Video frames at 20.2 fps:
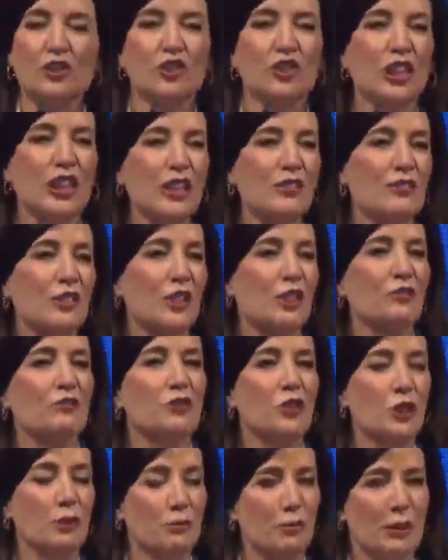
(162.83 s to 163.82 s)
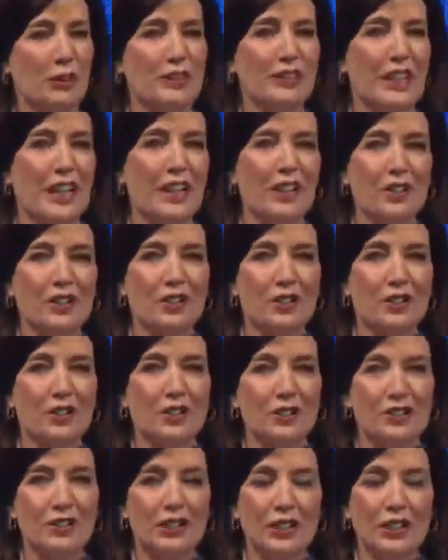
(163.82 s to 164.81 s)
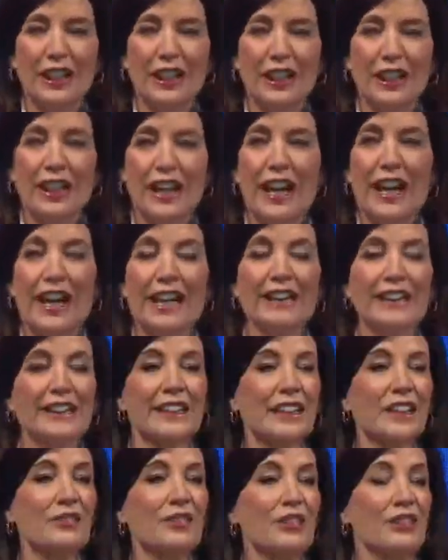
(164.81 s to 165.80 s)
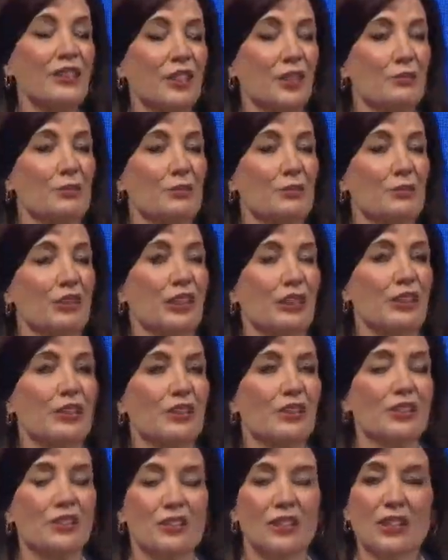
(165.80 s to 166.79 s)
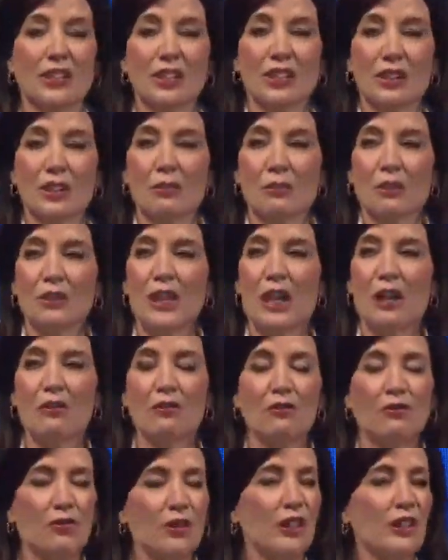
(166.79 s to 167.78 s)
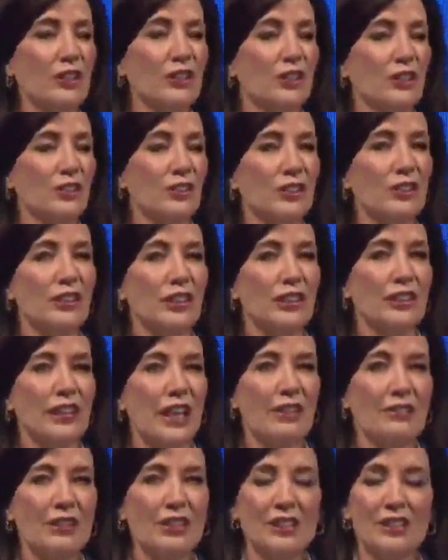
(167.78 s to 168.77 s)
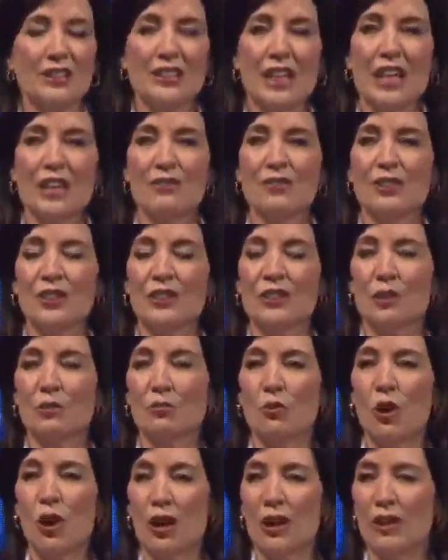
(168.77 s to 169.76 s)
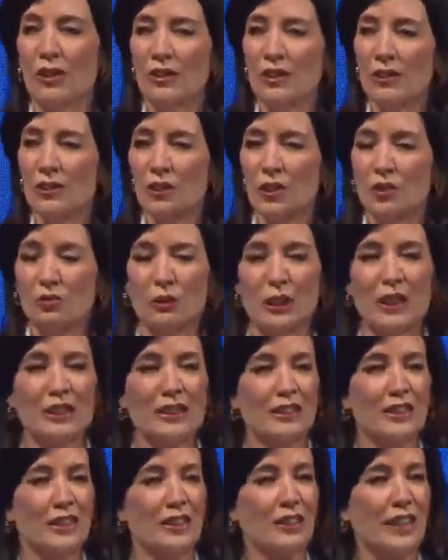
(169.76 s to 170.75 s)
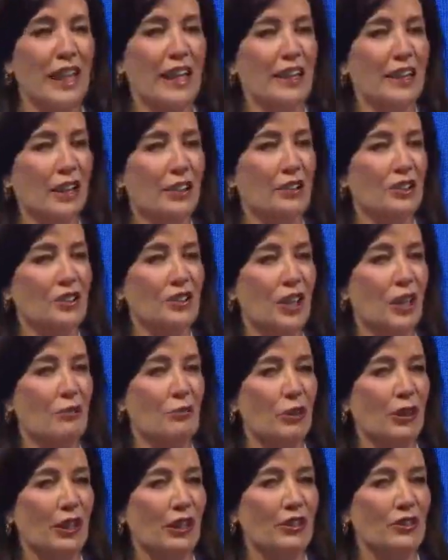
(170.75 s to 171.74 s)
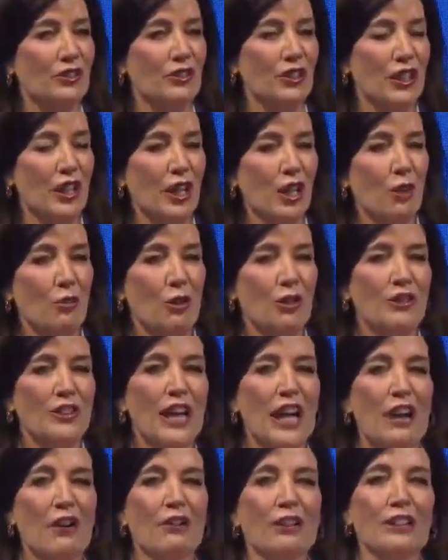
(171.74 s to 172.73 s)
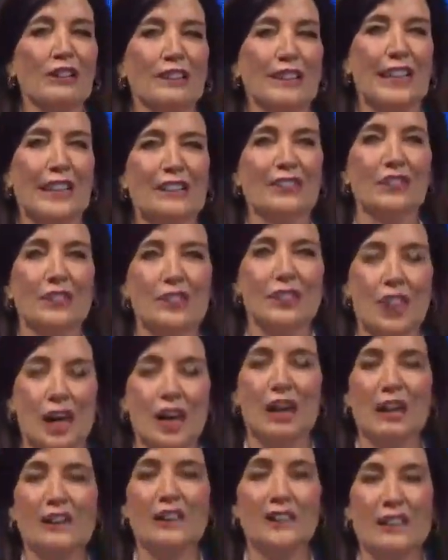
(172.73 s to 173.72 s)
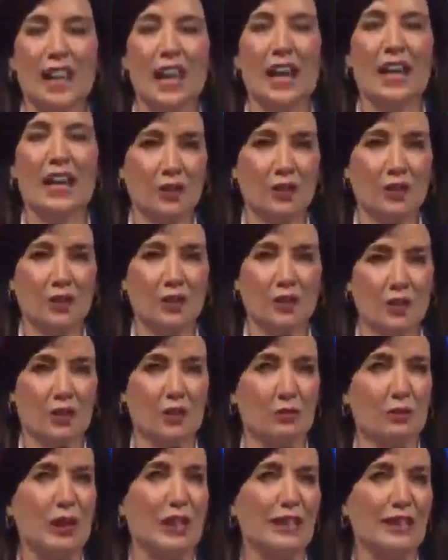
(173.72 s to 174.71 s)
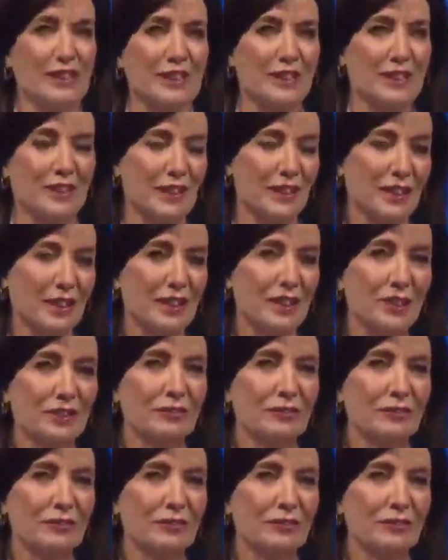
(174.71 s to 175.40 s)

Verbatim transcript: and achieve their full potential and live in communities without fear, to have the safety to walk the streets and take our subways without illegal guns on our streets.